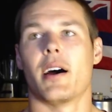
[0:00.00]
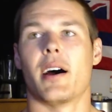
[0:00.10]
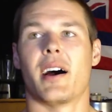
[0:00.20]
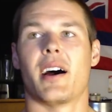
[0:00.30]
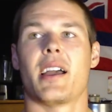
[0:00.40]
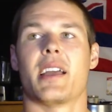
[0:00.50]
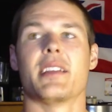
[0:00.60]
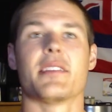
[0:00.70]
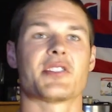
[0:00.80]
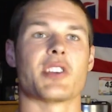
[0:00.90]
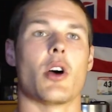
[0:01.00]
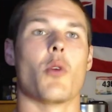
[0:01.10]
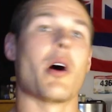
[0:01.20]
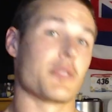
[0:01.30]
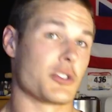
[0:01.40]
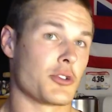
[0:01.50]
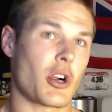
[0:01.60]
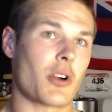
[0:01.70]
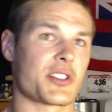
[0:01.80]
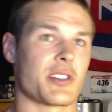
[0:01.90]
And if so, what would you
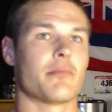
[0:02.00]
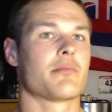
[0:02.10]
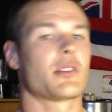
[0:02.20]
charge them?